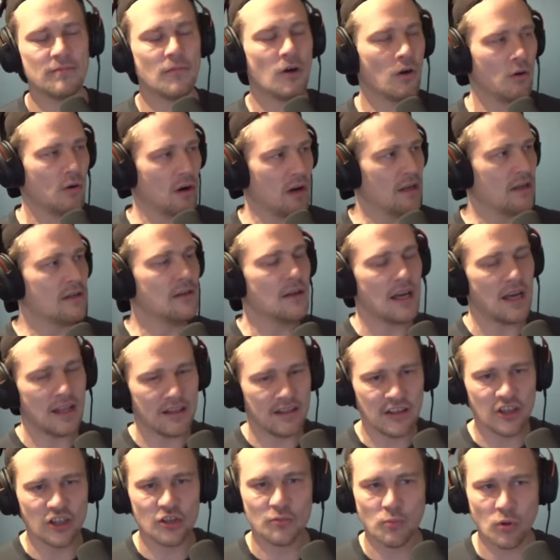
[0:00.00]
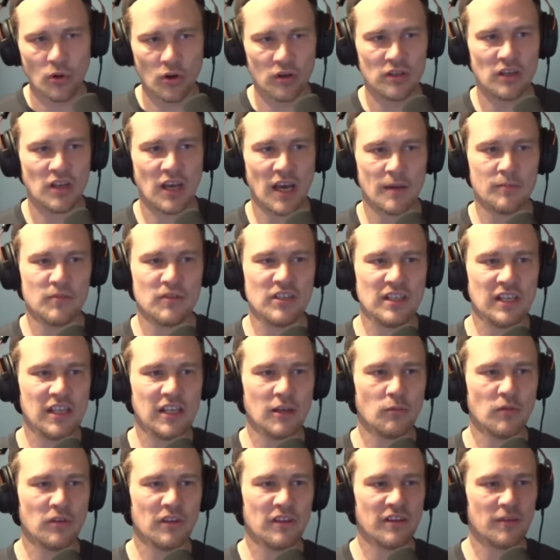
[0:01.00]
all right, at this point, I'm
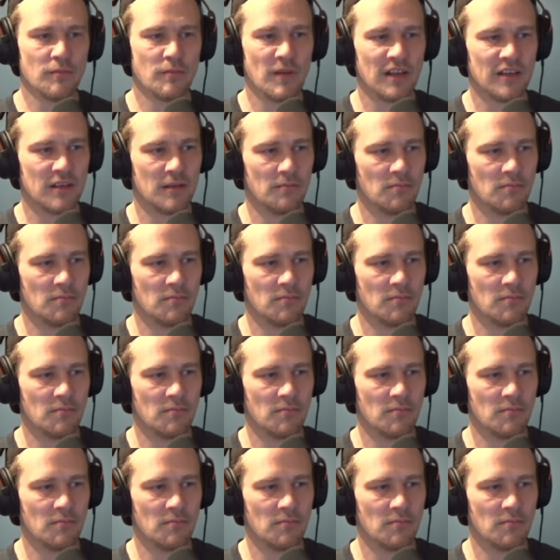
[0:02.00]
dealing with this matter